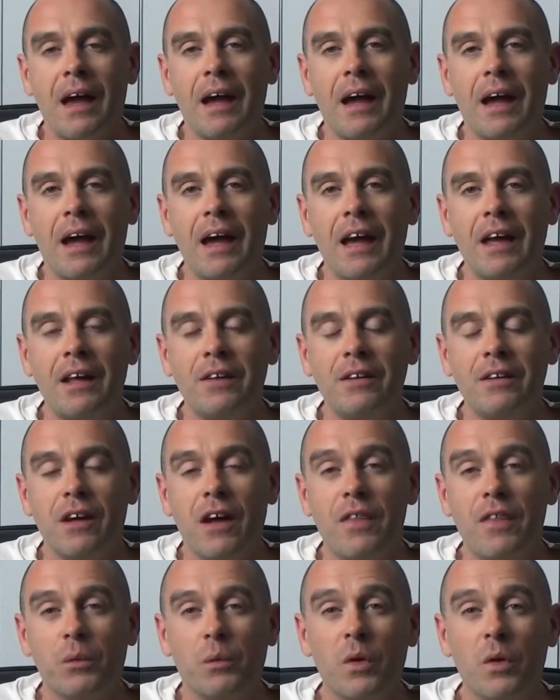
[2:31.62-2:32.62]

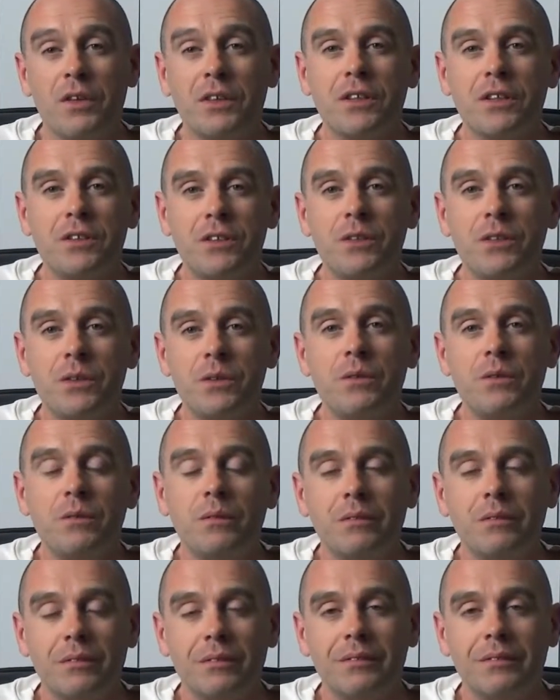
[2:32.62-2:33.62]
And the ones that do
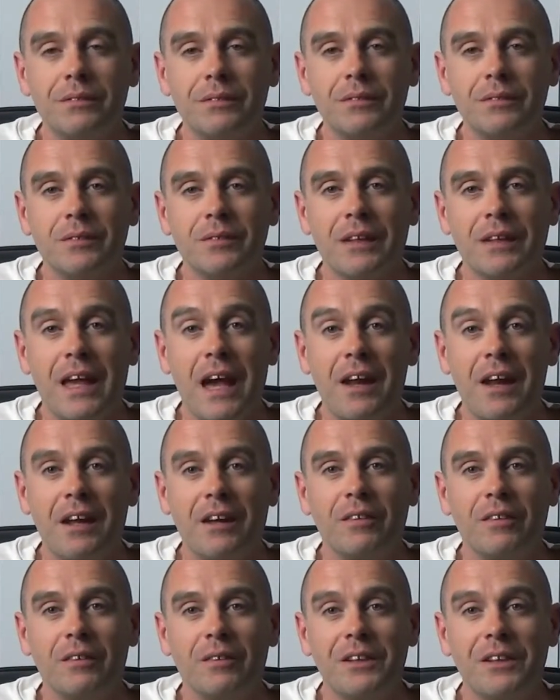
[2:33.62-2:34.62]
kind
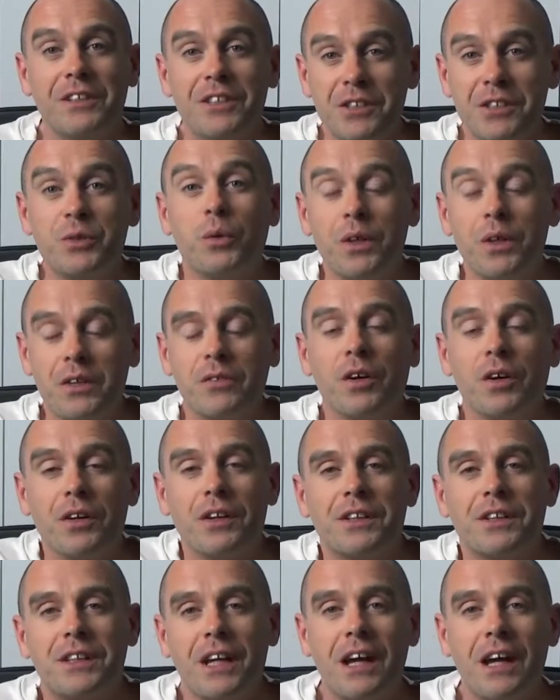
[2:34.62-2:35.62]
of listen to what you've got
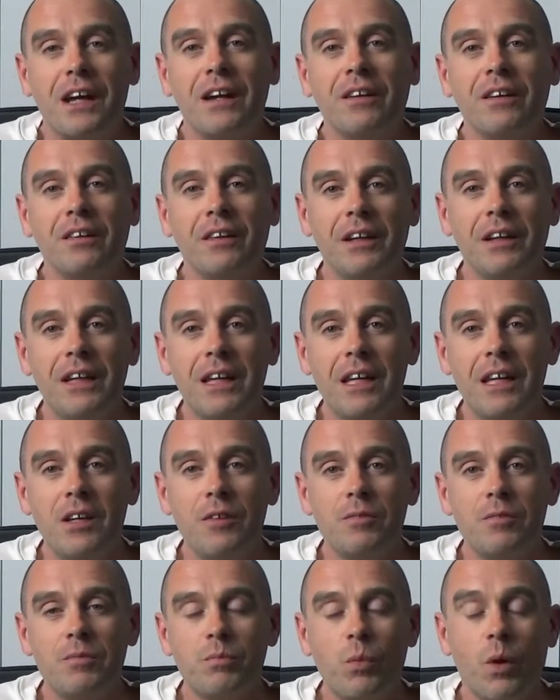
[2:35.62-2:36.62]
to say
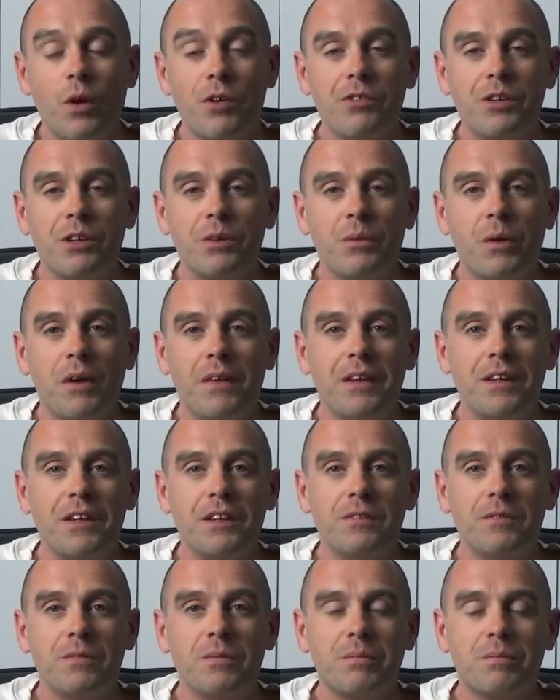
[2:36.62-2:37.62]
leave wondering whether
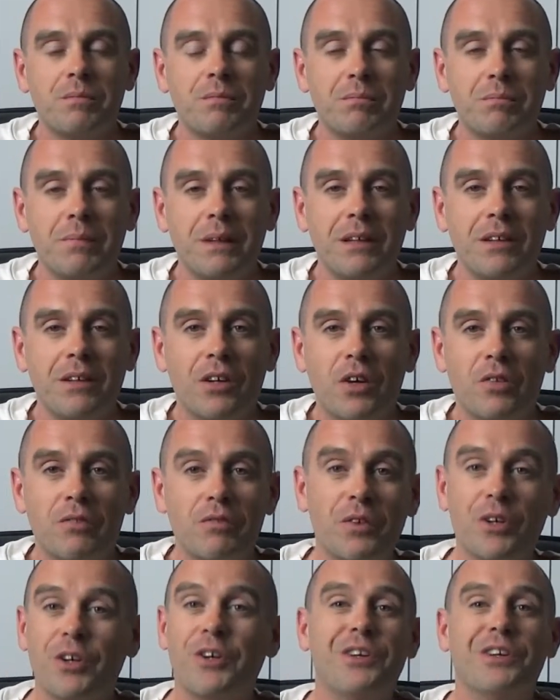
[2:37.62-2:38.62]
you've been
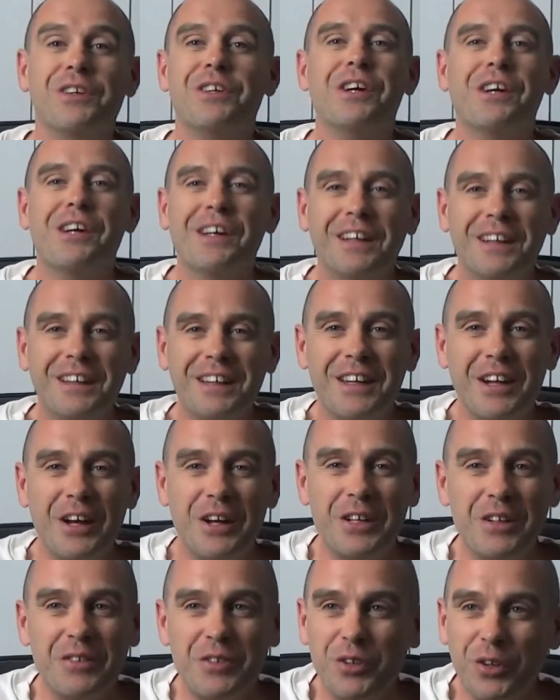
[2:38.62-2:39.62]
converted,
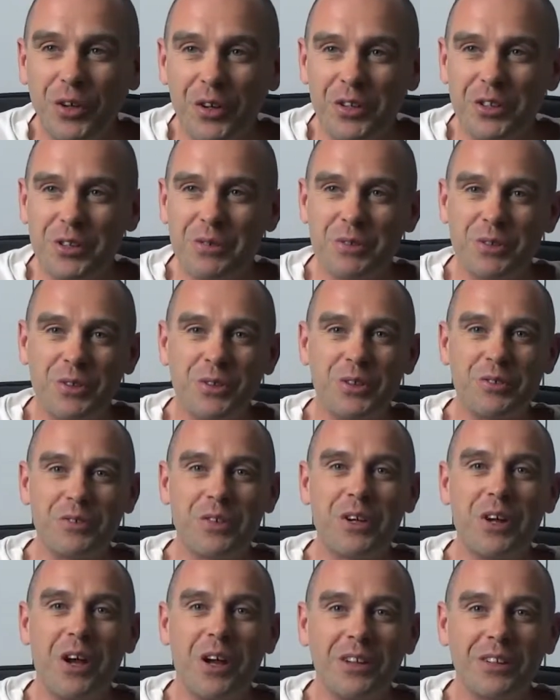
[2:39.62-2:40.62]
you've joined some sort
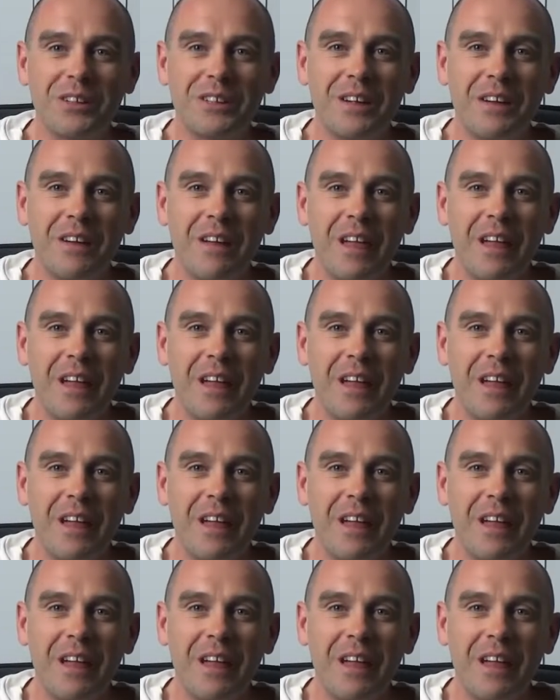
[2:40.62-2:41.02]
of cult,